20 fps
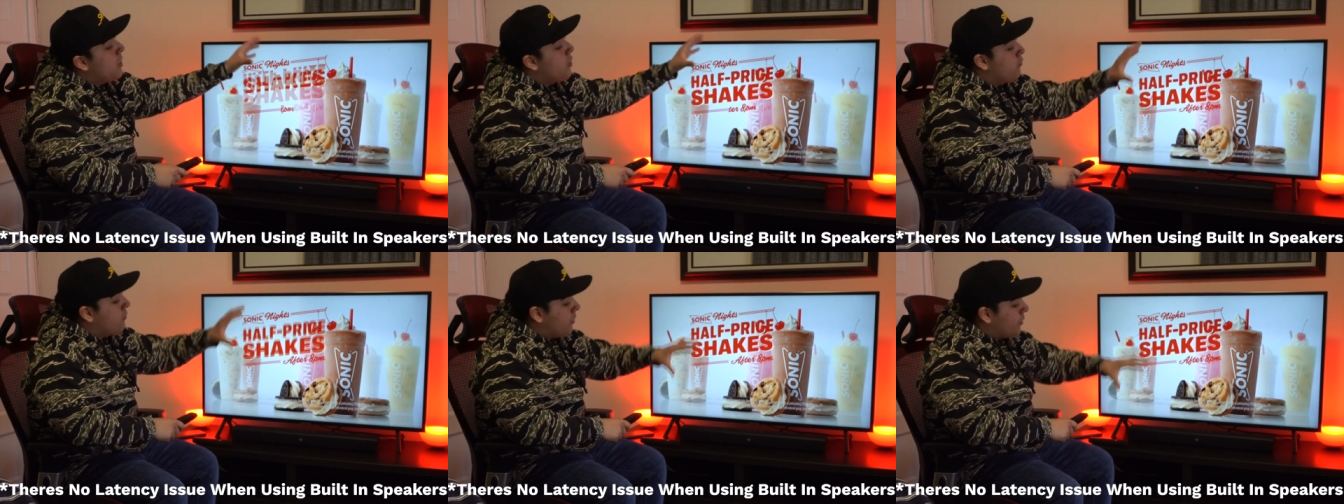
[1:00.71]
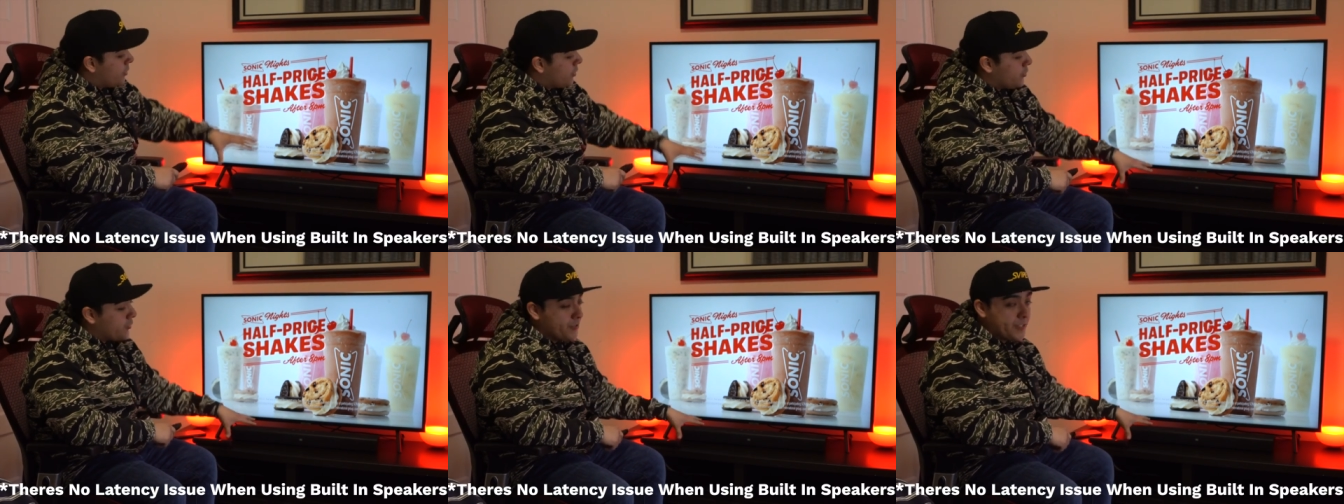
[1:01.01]

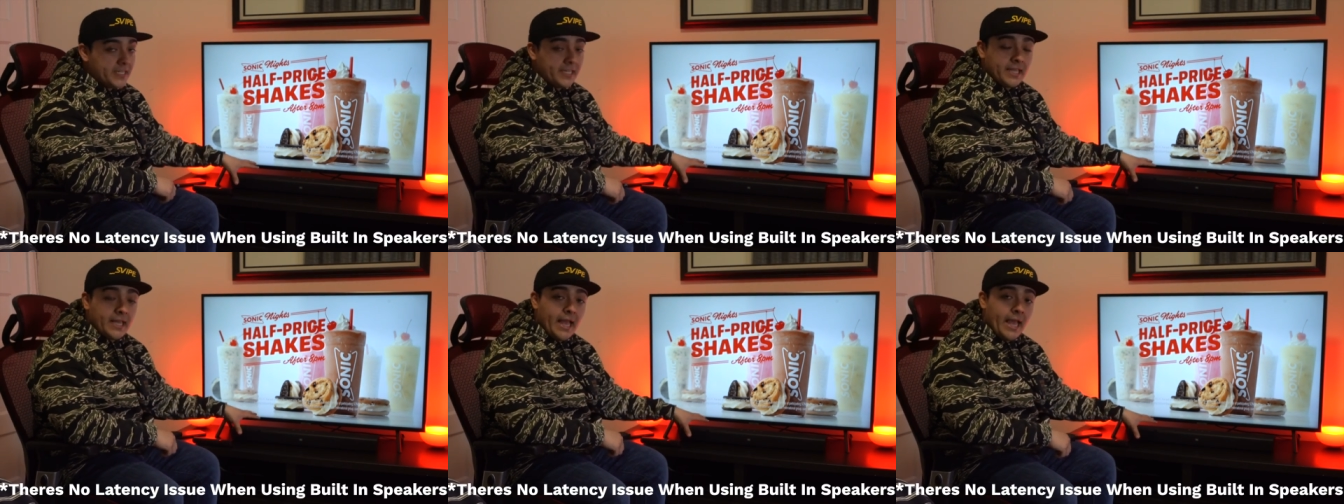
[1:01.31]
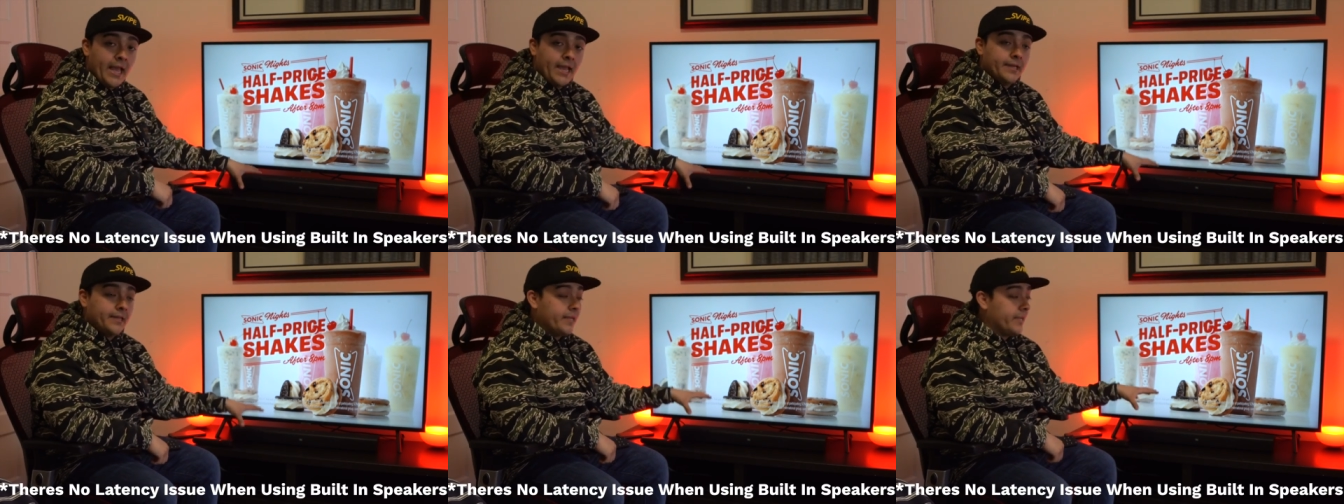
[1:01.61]
while using
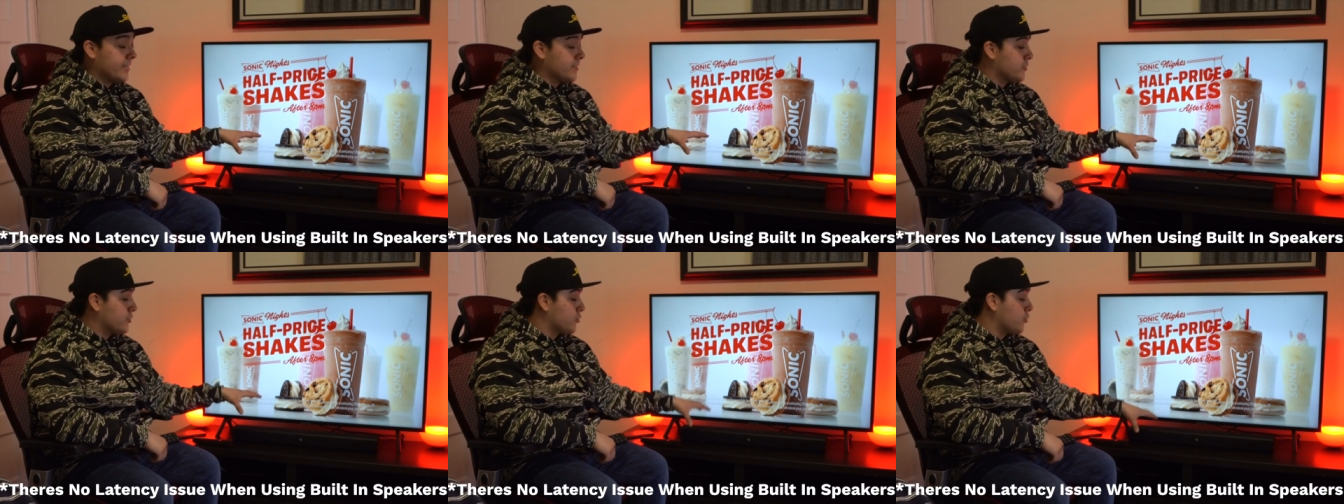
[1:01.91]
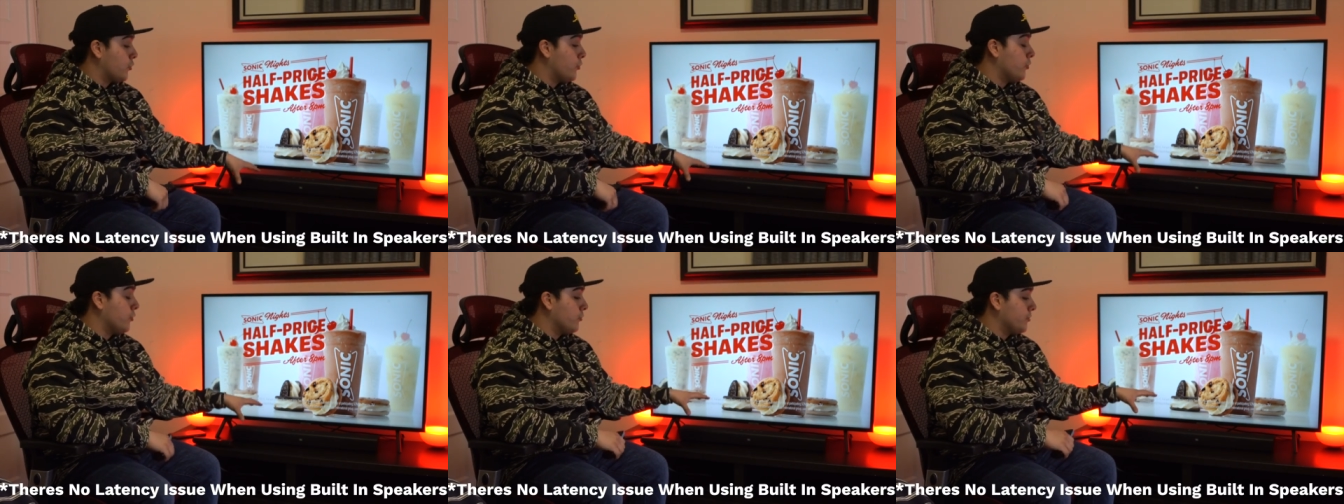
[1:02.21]
an
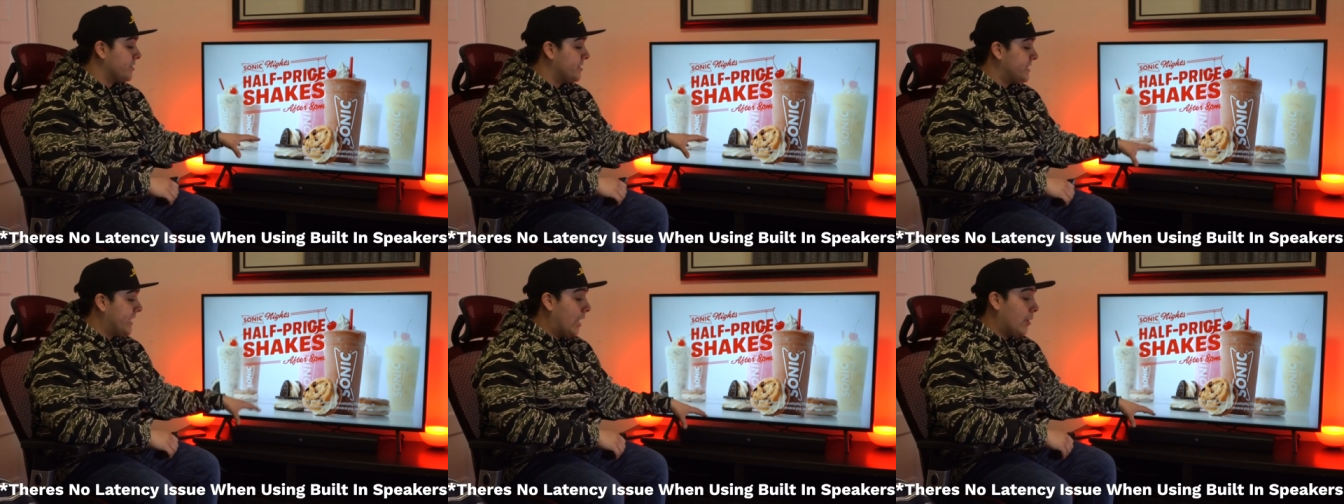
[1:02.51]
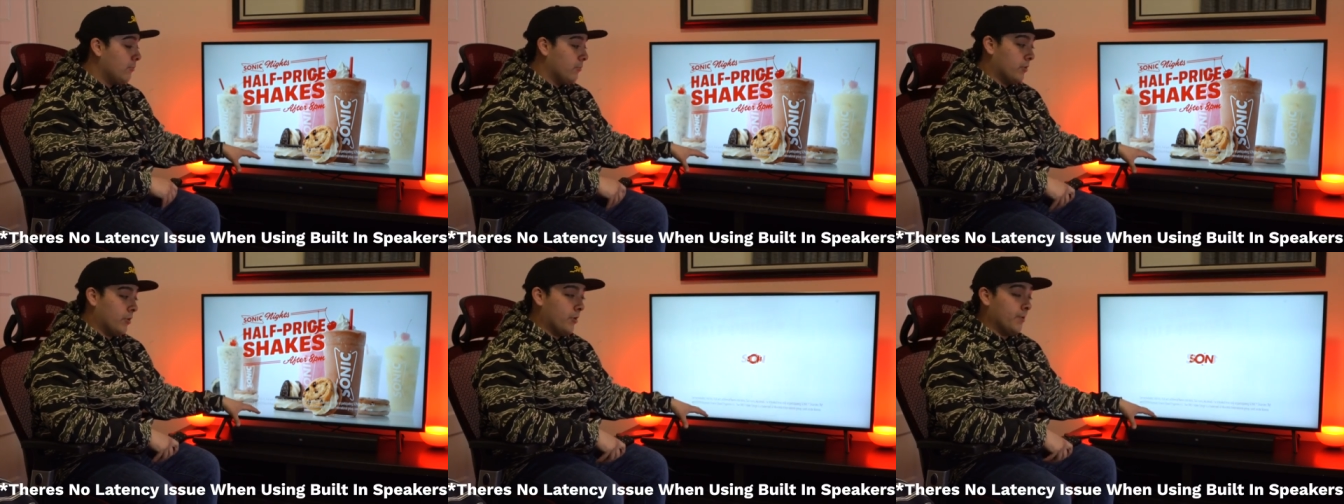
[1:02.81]
external
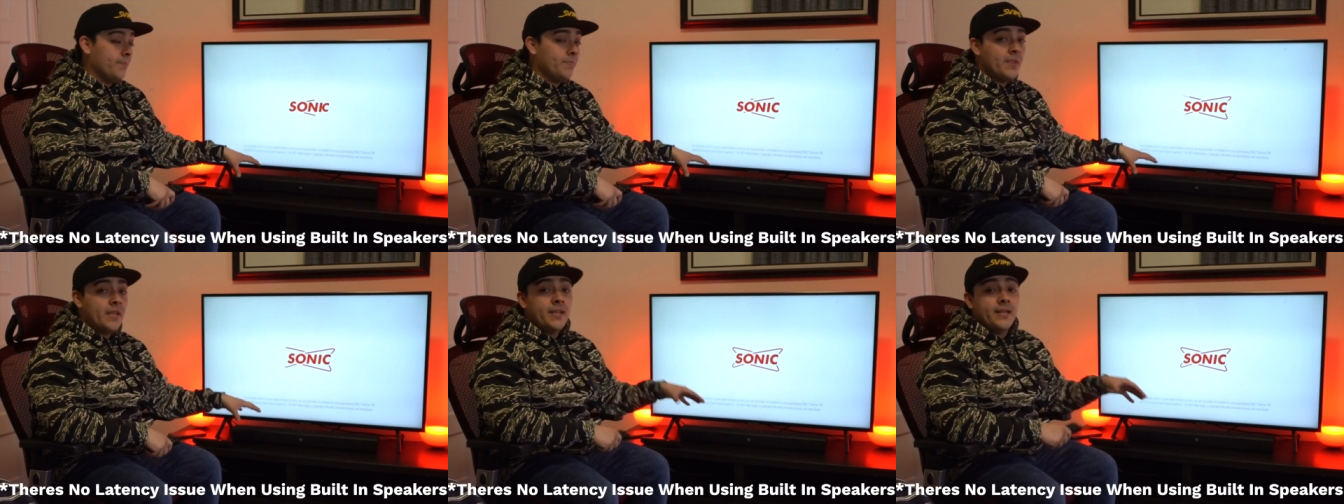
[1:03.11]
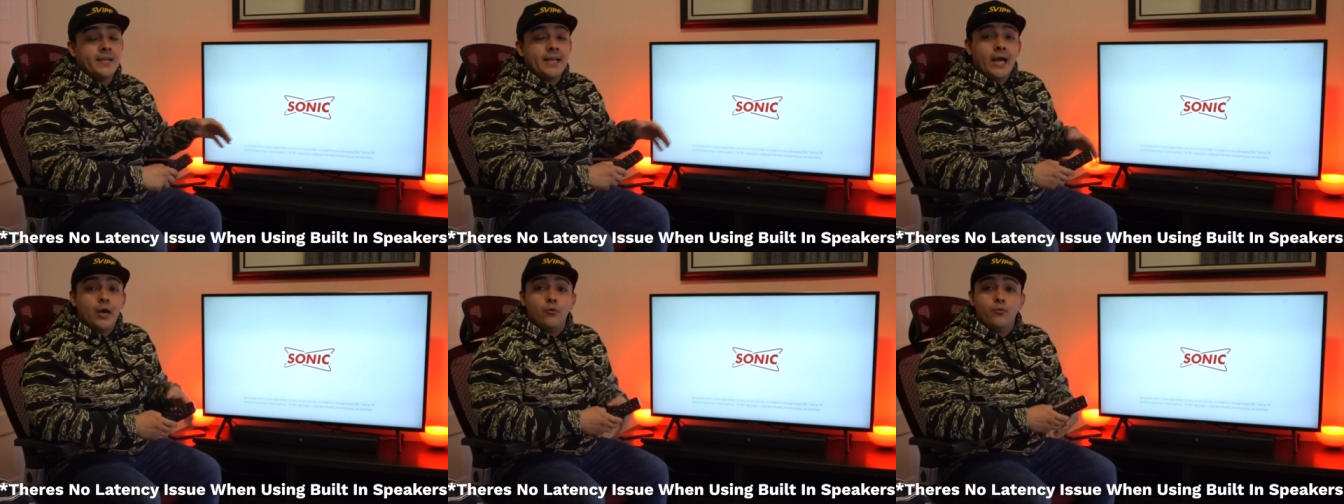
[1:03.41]
soundbar.
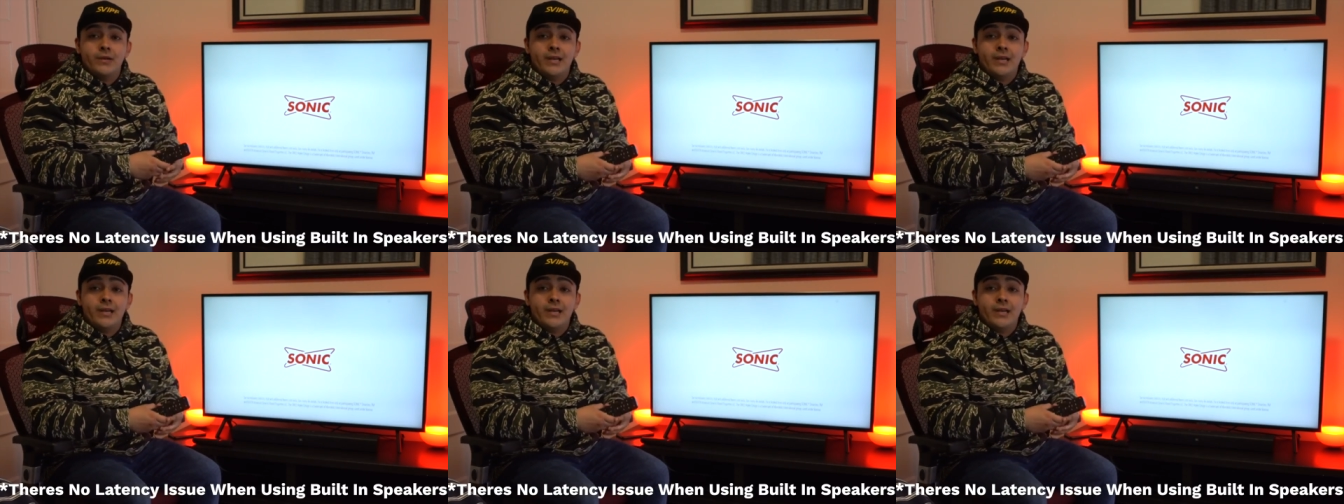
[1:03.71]
Now,